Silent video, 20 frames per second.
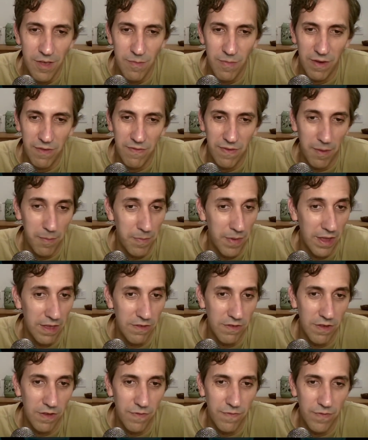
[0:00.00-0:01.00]
But if I play
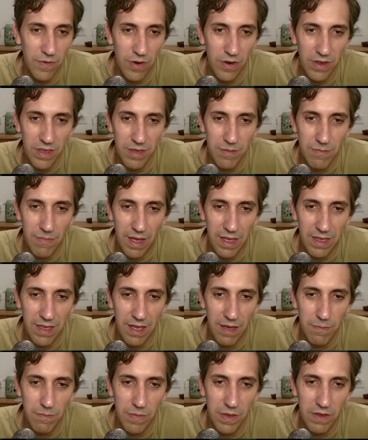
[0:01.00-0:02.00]
g4, he might
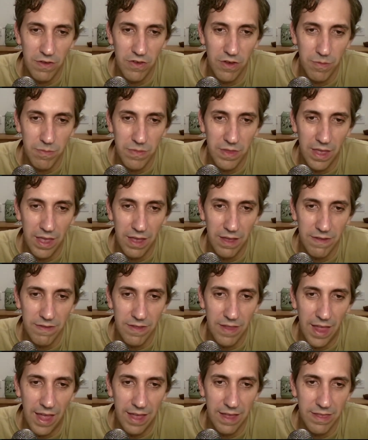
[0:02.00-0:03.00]
have bishop takes,
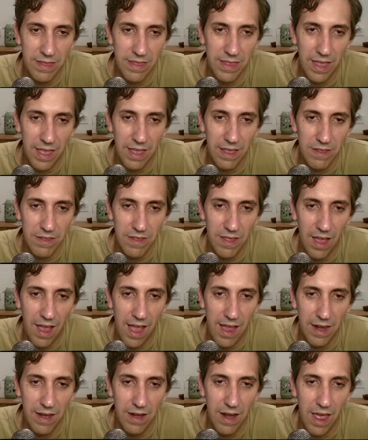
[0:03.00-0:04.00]
knight takes,
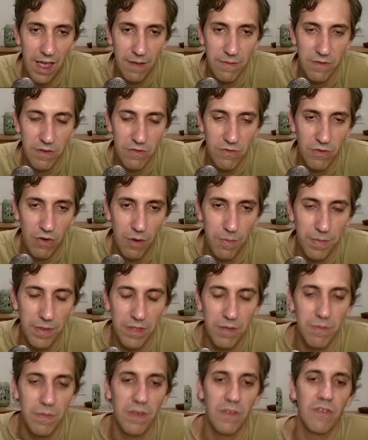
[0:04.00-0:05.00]
and I'm just dropping
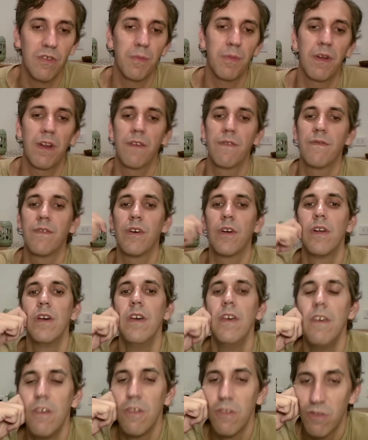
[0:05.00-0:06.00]
the bishop on f4.
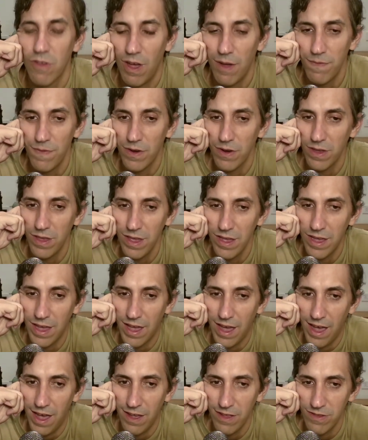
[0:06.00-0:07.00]
So after he
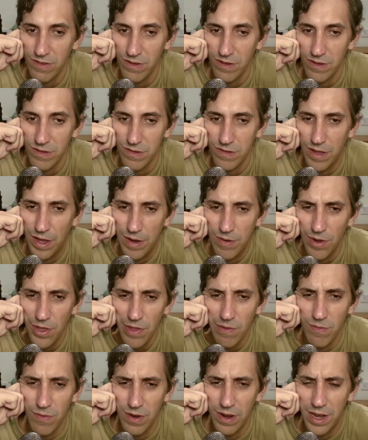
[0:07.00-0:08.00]
castles, I'm not
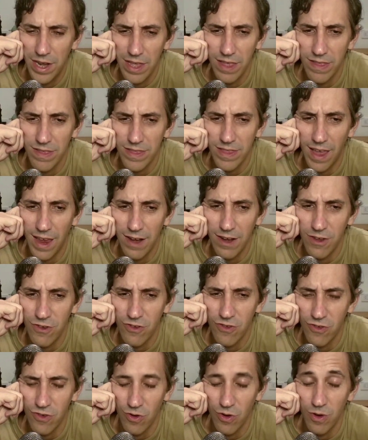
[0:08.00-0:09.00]
really entirely
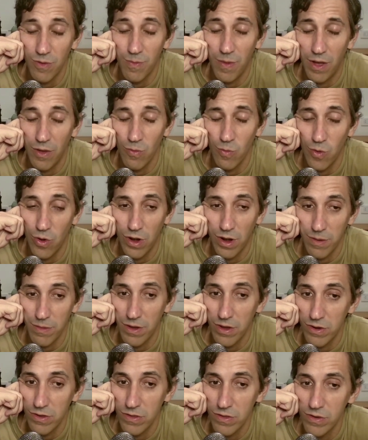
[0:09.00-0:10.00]
sure about what I'm
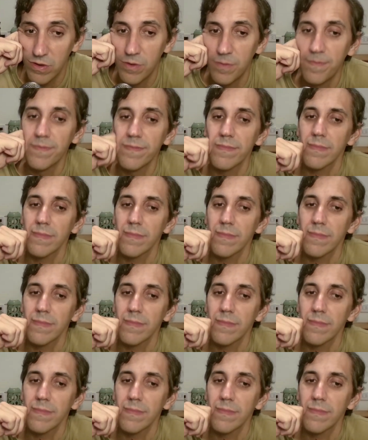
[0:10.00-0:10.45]
gonna do.